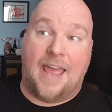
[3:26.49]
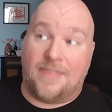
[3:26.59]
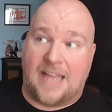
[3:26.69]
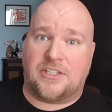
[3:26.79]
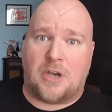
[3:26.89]

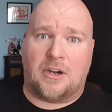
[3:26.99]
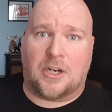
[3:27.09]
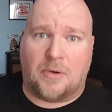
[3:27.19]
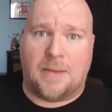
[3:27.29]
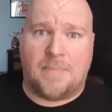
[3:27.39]
And that's
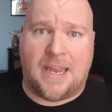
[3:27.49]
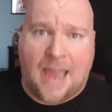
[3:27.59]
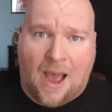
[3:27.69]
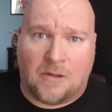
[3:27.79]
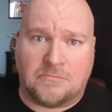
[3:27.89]
starting to creep
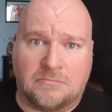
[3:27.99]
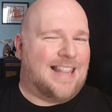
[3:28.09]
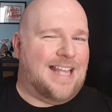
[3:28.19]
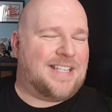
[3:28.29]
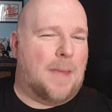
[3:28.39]
me out.
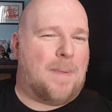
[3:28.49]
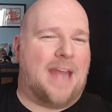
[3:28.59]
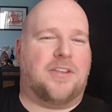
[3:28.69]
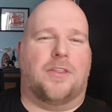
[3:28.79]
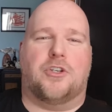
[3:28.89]
Now let's get
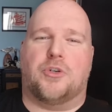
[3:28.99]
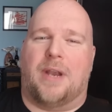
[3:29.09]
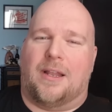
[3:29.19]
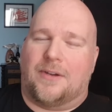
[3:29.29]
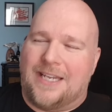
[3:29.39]
back to the trailer.